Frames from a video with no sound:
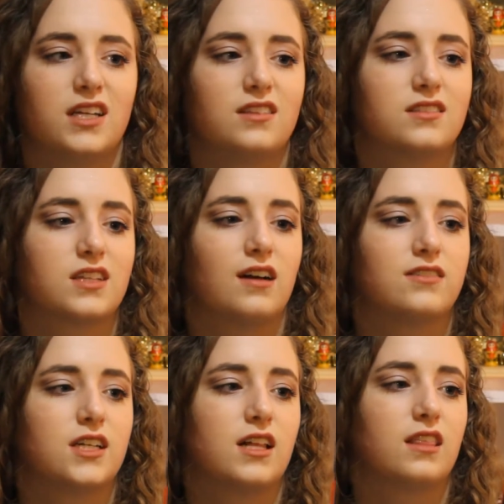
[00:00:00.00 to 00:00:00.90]
like this
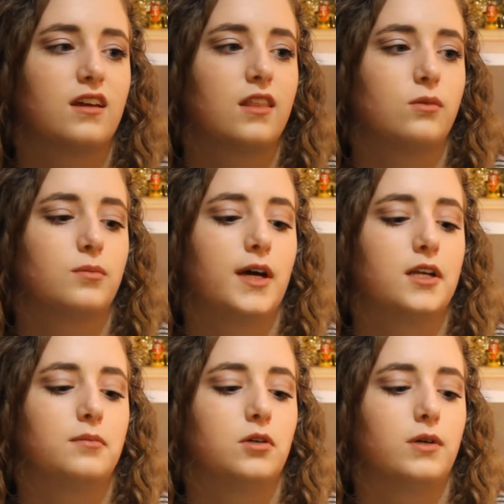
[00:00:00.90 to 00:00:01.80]
cover. I like the other one
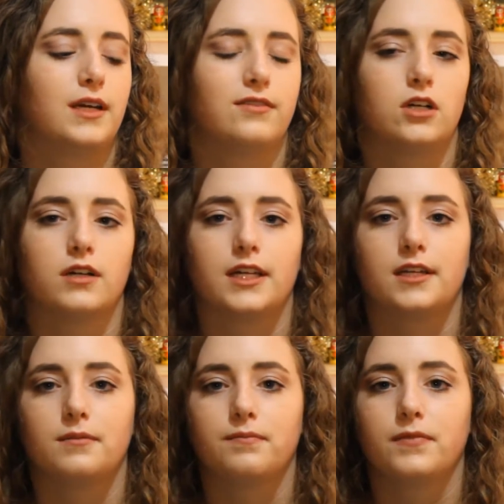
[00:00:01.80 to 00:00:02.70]
better, but whatever, I'll get
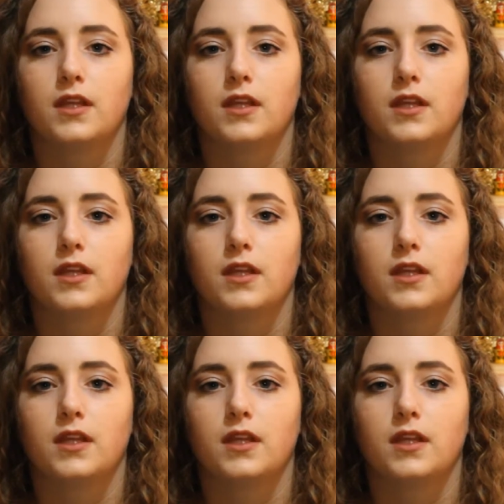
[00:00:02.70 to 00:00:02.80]
it.